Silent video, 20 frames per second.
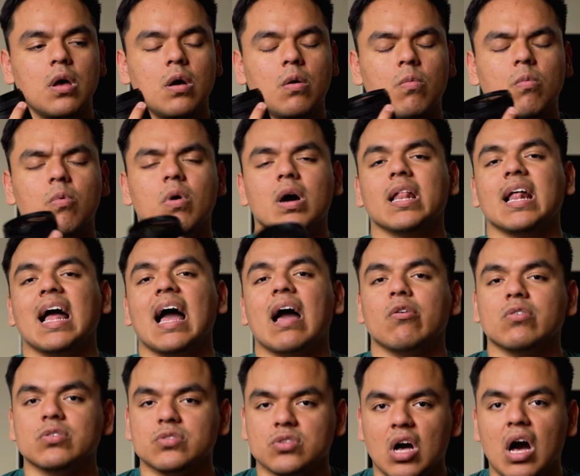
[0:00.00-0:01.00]
what I
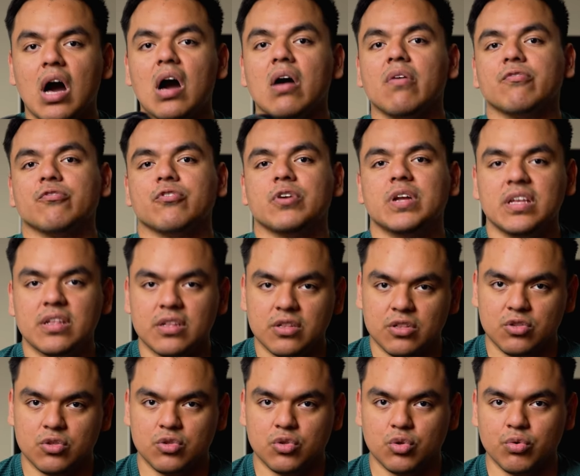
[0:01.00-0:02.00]
was offering
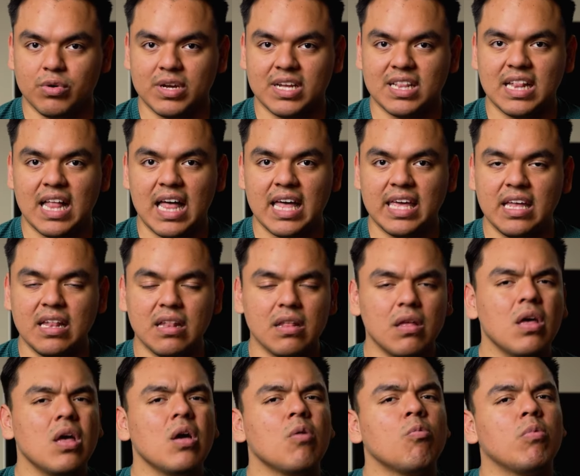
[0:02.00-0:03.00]
to a client
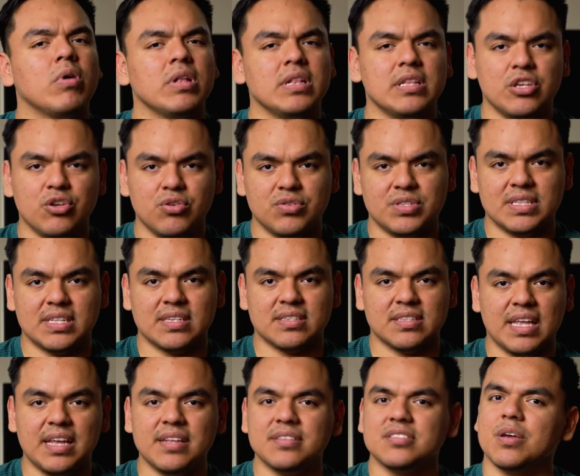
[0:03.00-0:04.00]
when using this
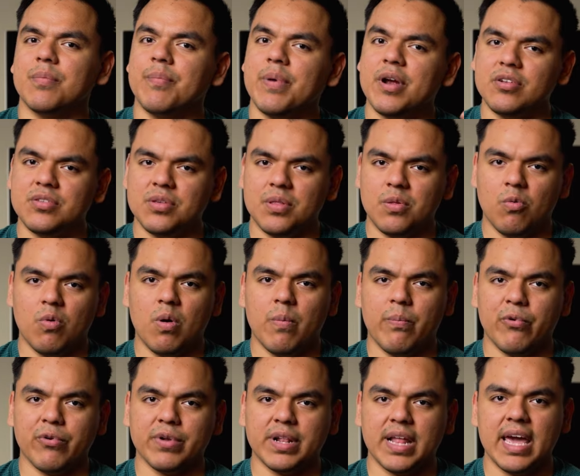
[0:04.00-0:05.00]
lens compared to the
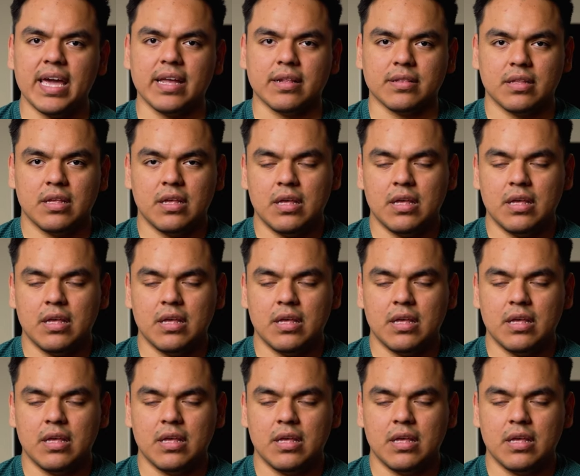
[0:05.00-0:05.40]
1.8.